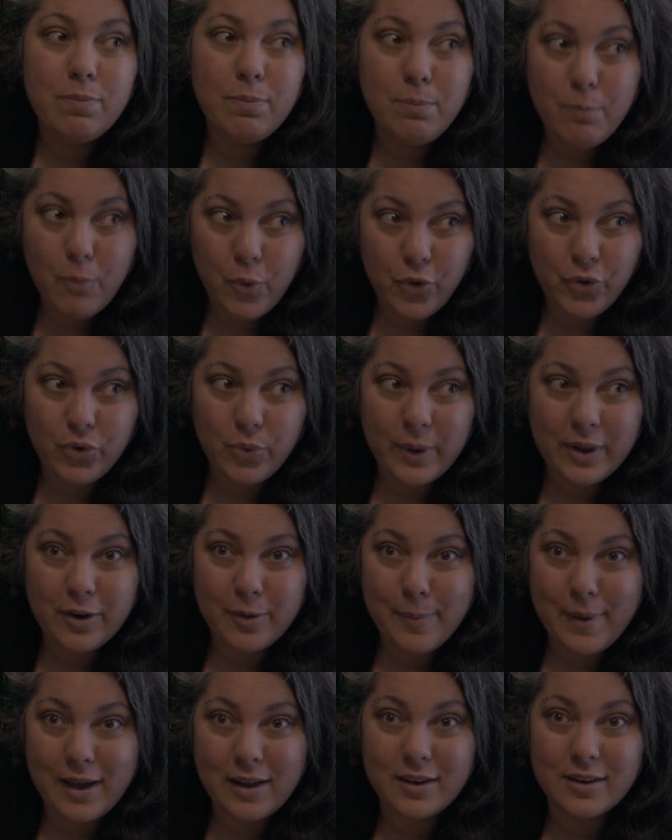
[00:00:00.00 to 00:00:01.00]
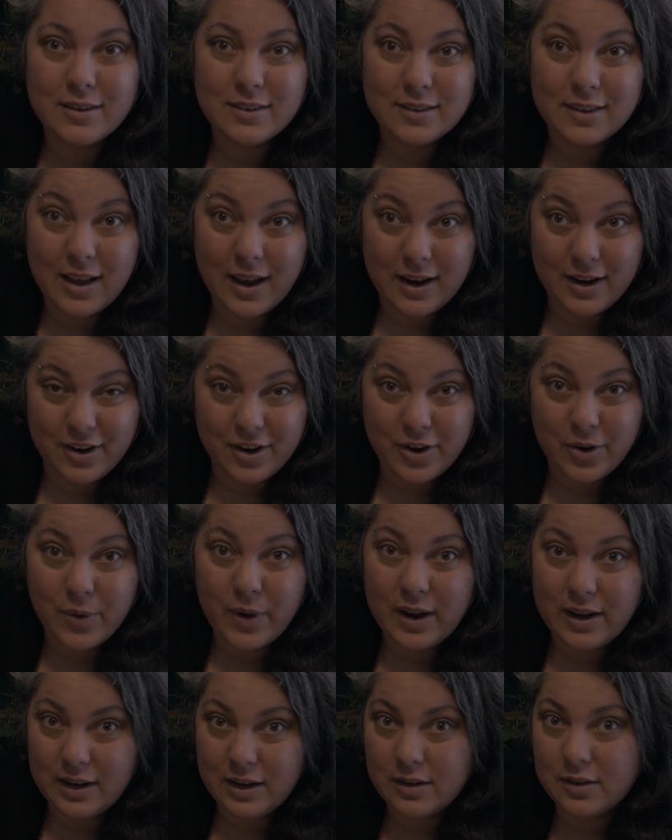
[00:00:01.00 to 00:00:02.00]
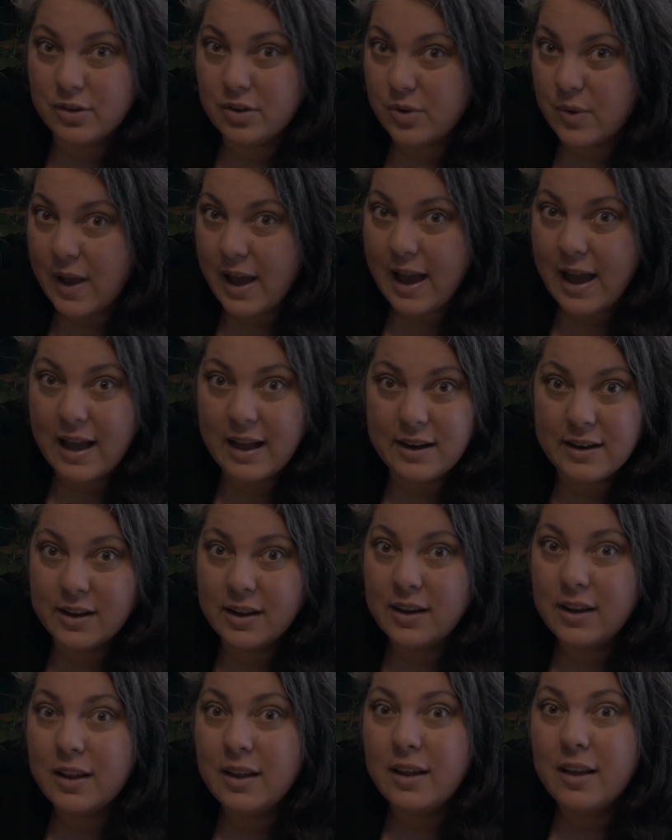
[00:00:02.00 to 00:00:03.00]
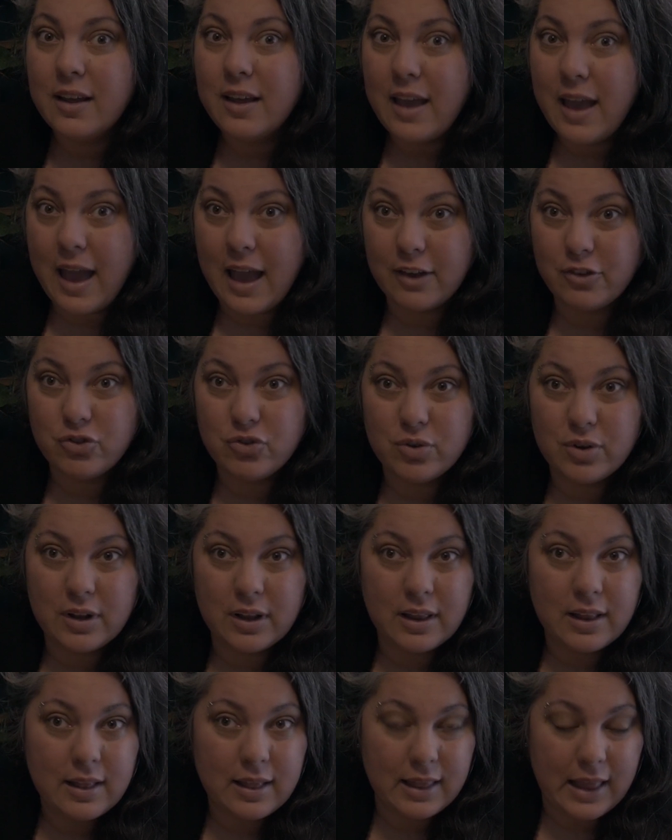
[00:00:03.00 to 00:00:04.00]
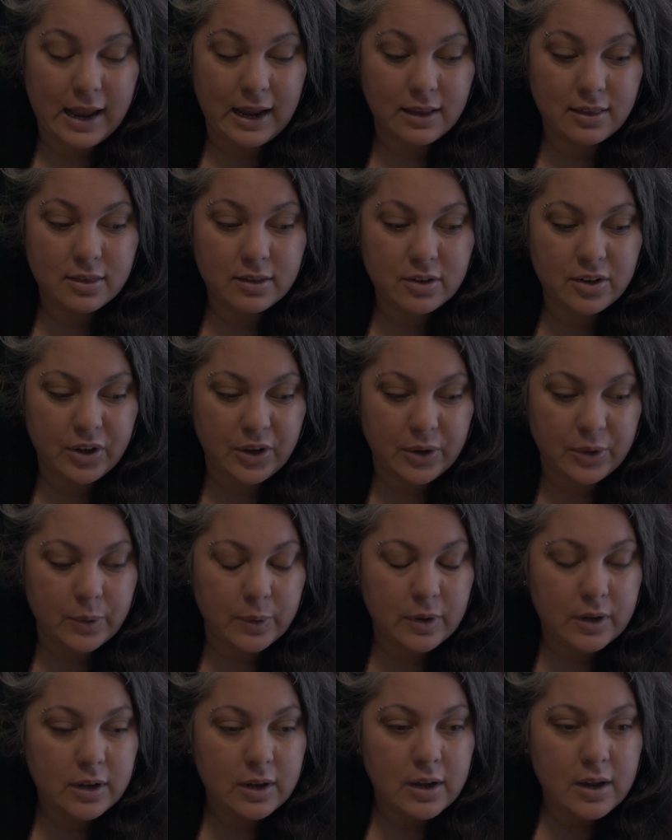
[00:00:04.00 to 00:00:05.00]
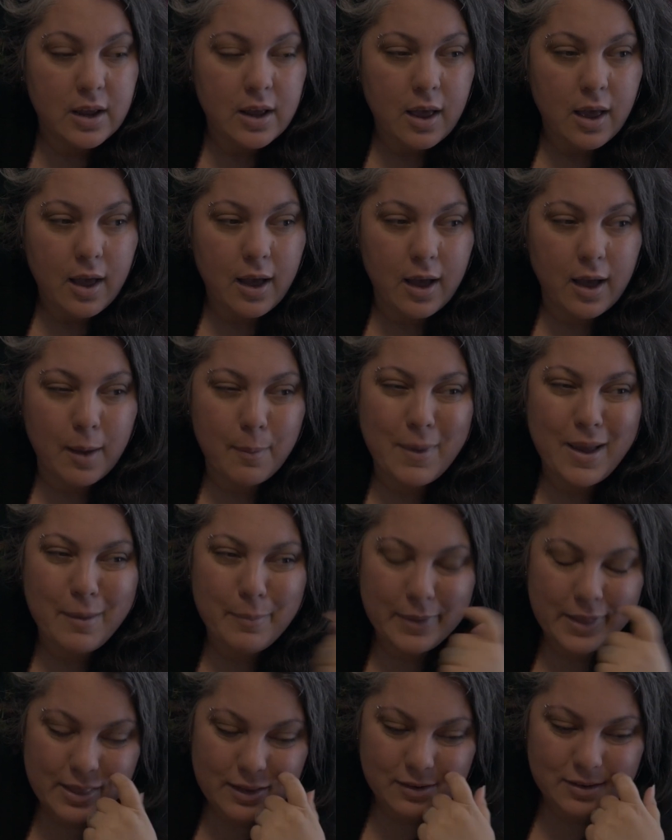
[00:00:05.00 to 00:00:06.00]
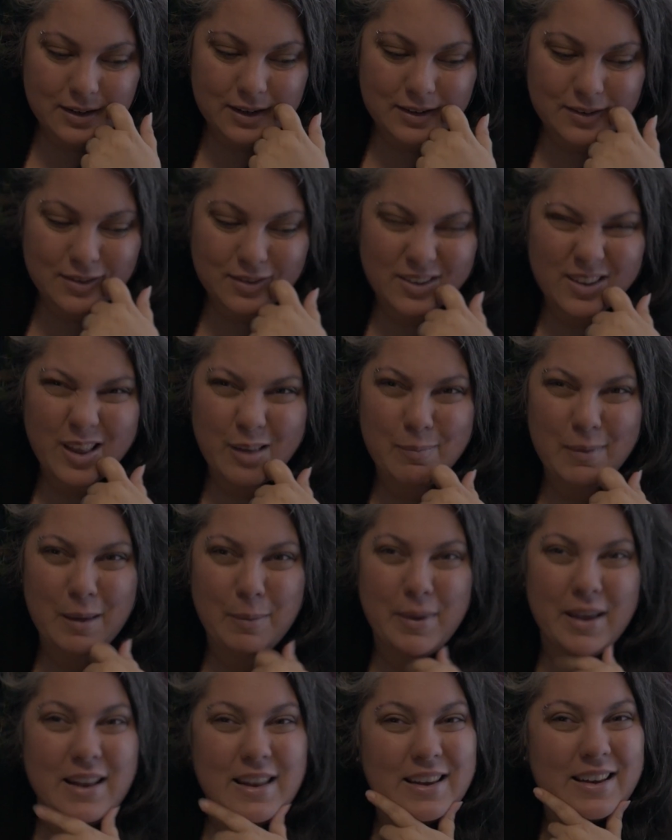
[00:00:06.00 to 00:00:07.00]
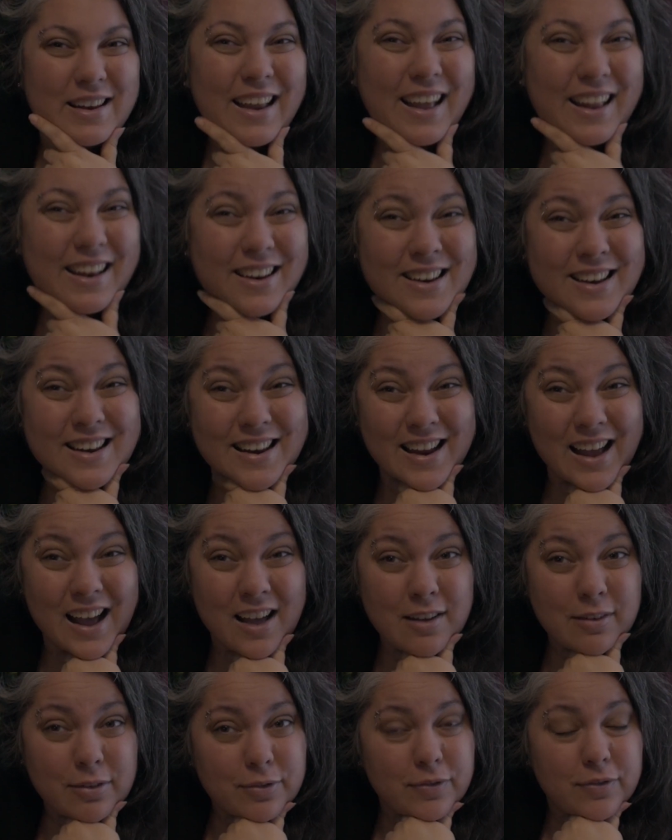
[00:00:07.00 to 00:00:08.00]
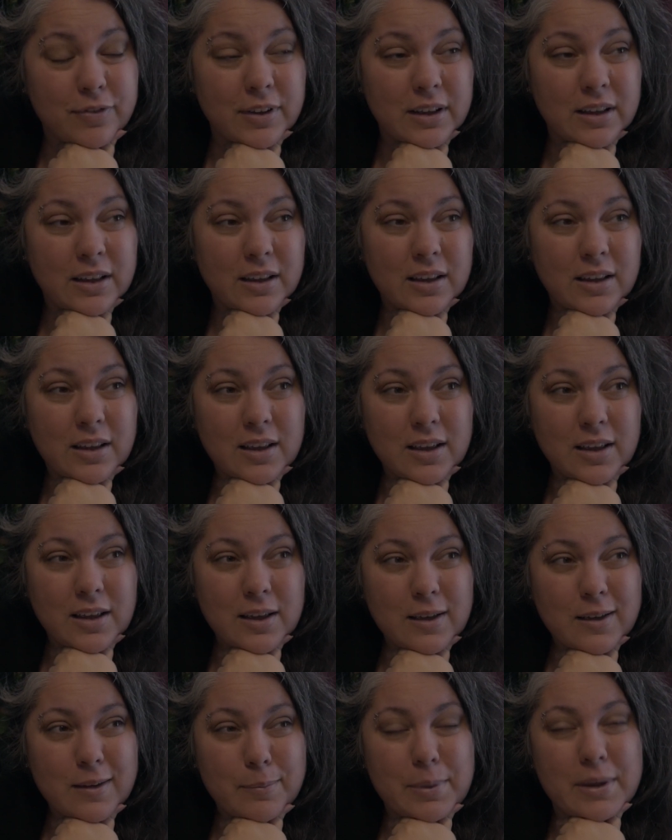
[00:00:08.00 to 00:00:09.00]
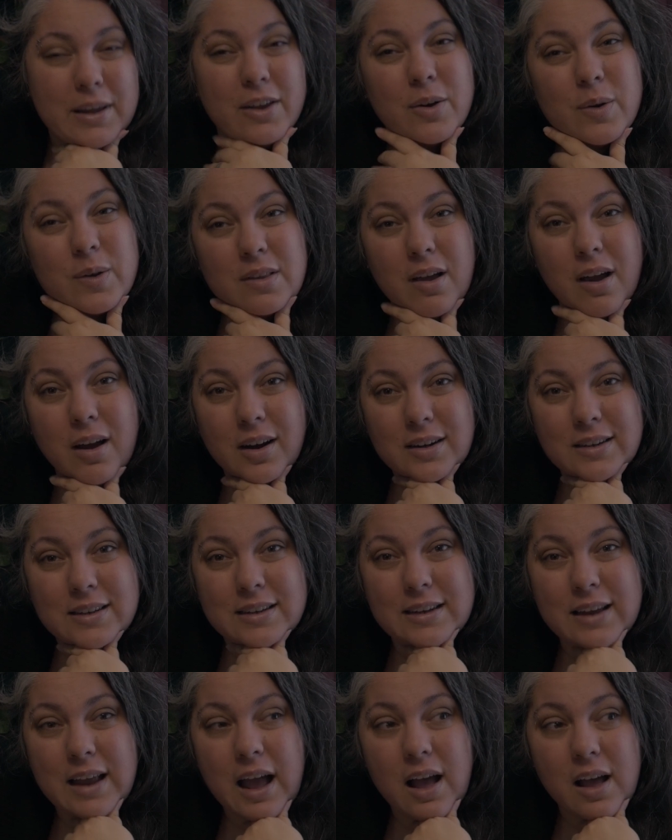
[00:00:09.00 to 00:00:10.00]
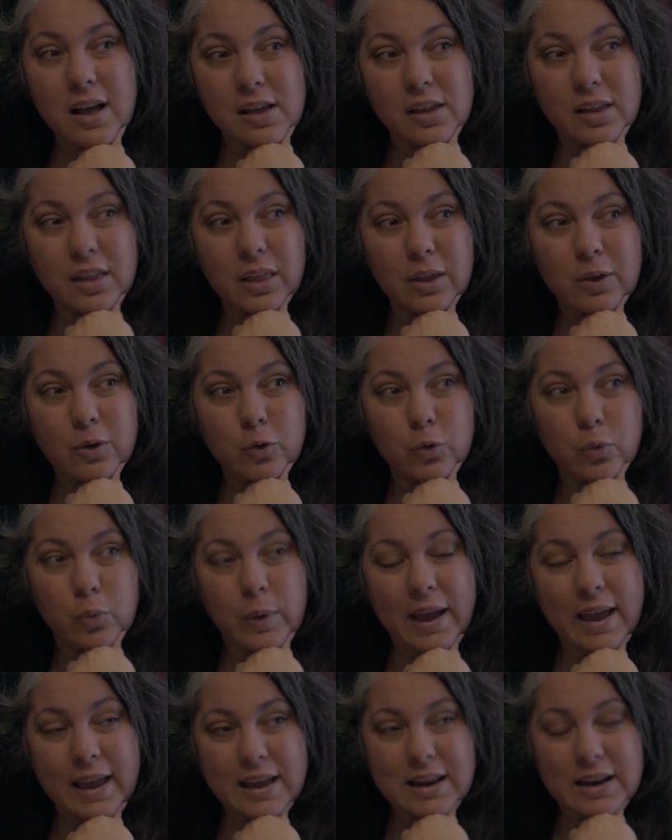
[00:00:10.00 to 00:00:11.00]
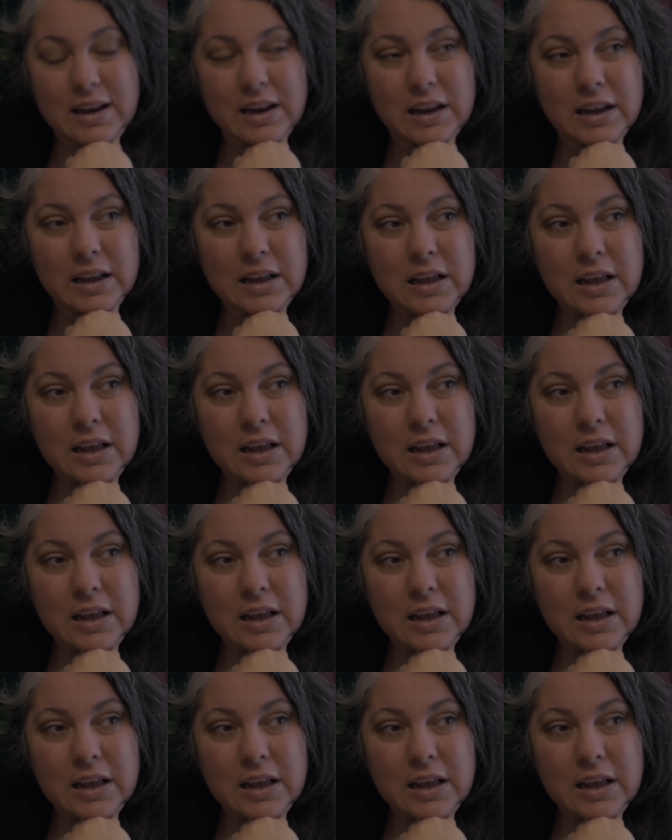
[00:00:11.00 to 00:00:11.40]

Most sweater patterns, I know I need to add extra length to. I'm a little concerned that maybe I didn't add enough, but it's hard to tell when,